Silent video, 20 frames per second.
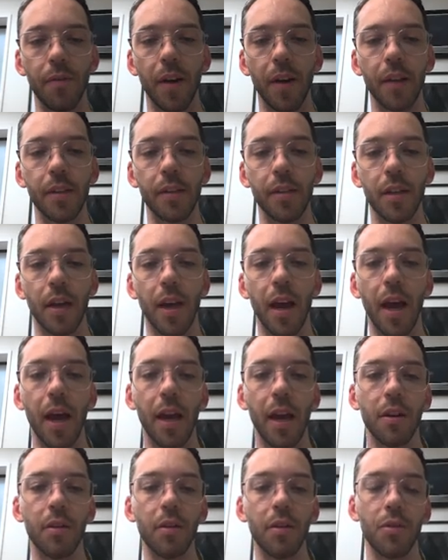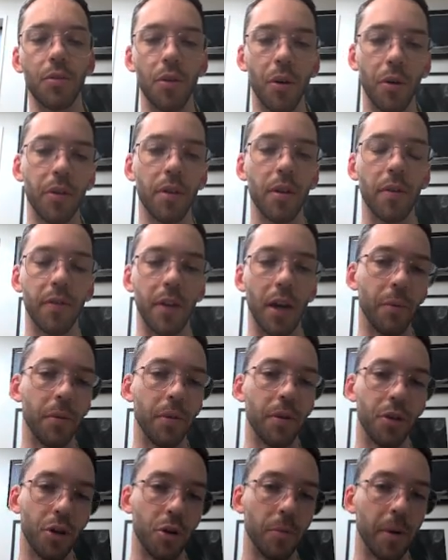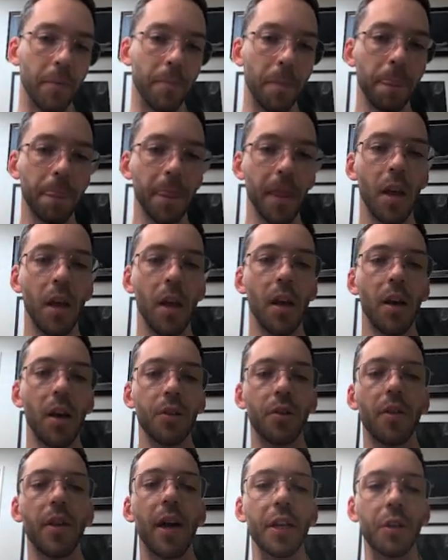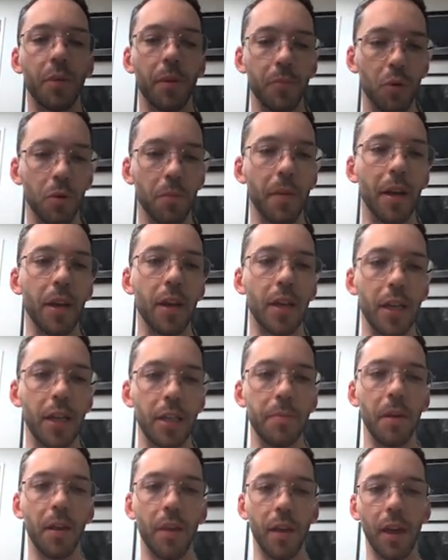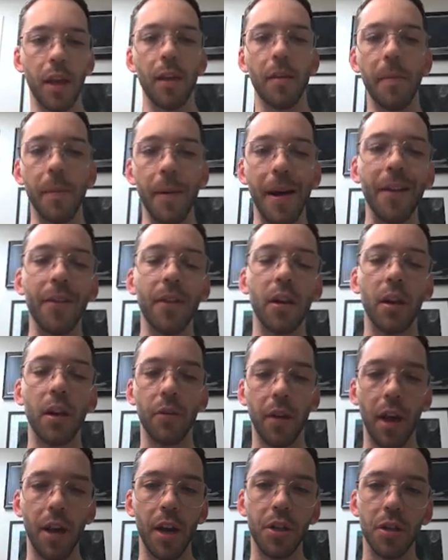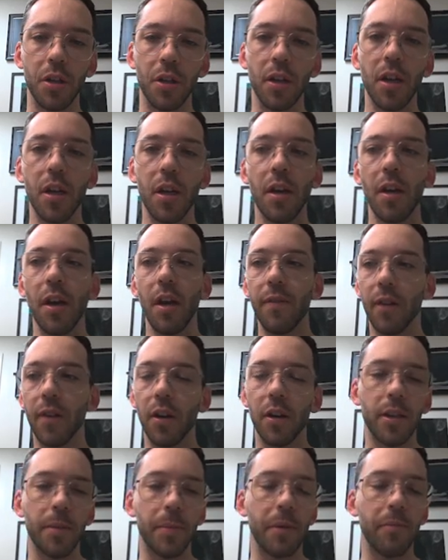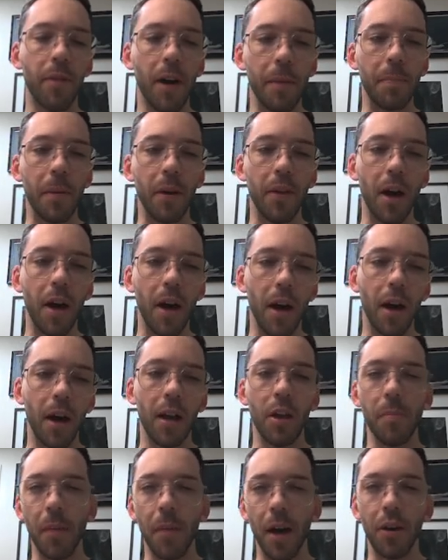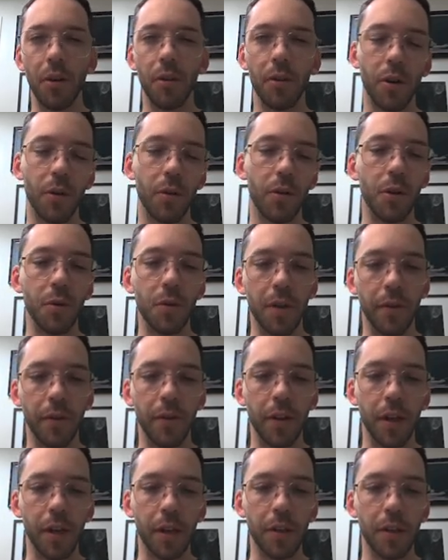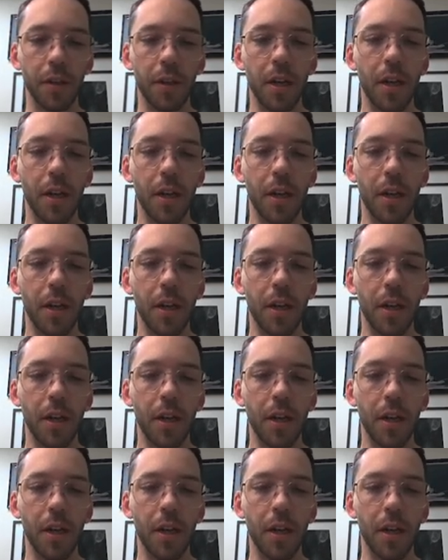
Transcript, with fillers: faster and you know that you've dealt with the tumor. So that's what I'm talking about. You need to be thinking about the location. If you've got something right by the eye, you might not go and use Efudex.